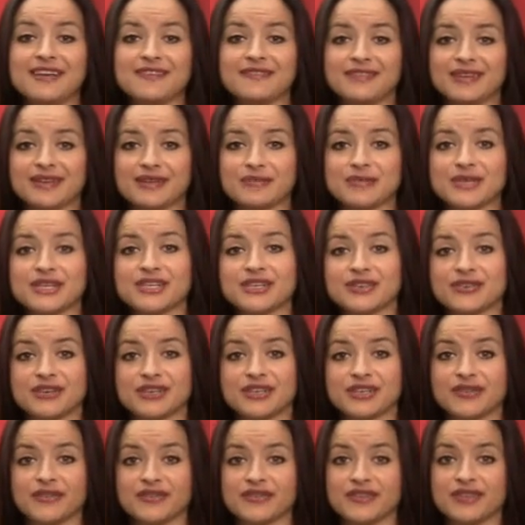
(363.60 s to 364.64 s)
and
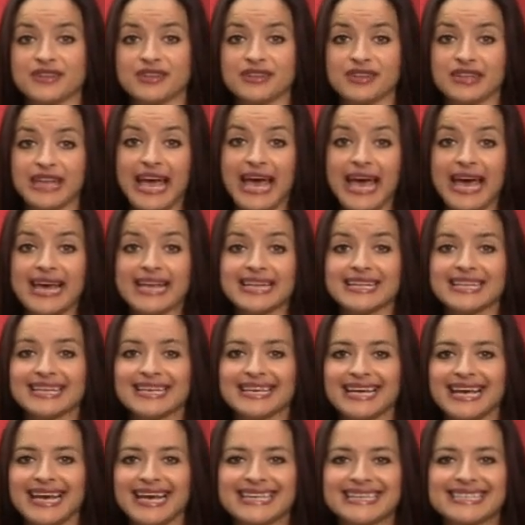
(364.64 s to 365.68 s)
mysteries of death,
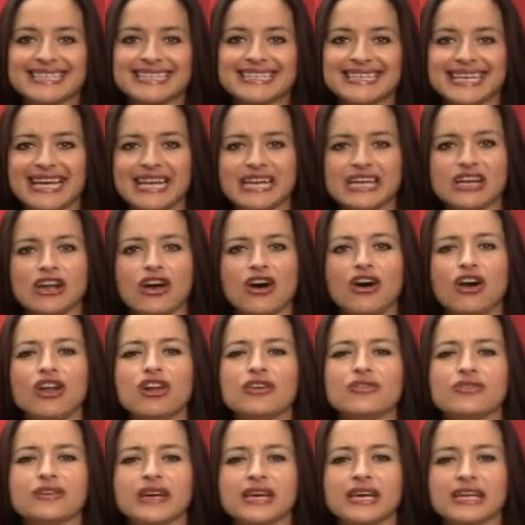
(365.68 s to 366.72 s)
understanding all
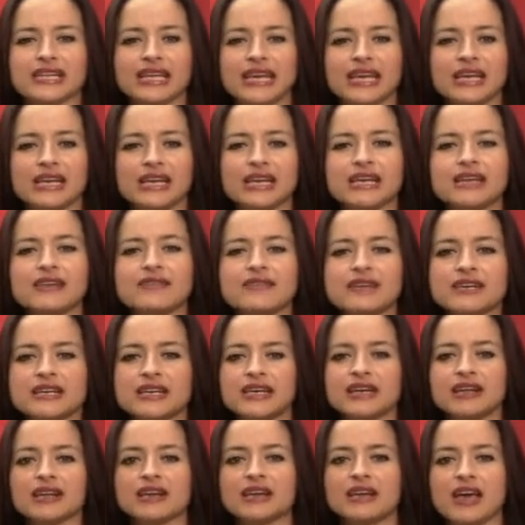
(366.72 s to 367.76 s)
of it and living
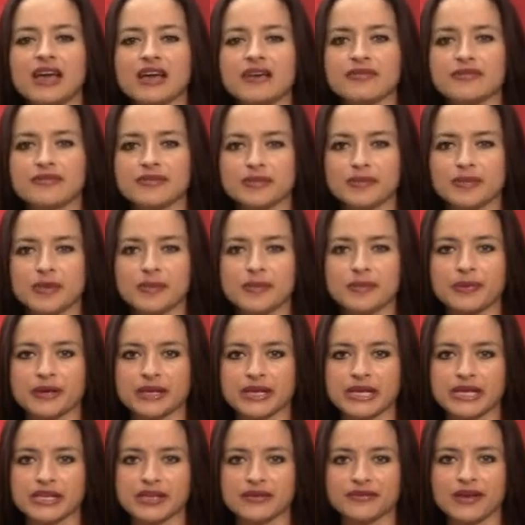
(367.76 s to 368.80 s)
their life from a
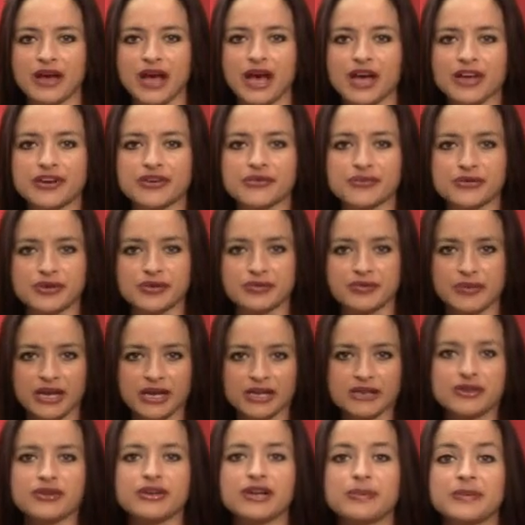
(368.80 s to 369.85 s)
place of honor and
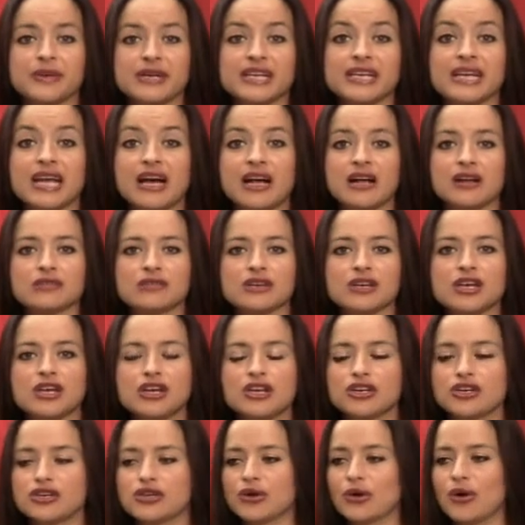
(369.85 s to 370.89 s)
respect to themselves.
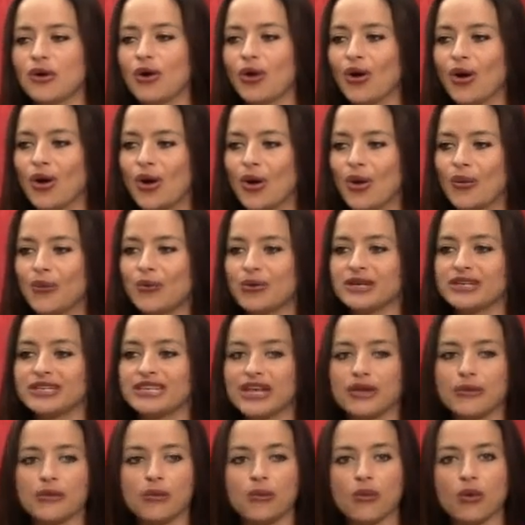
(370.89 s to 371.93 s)
So when
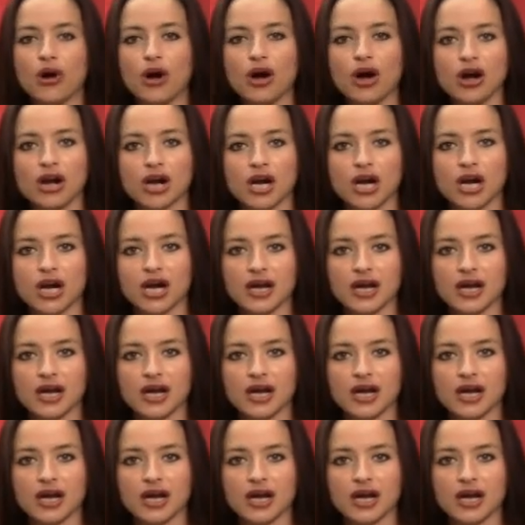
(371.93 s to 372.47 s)
they walk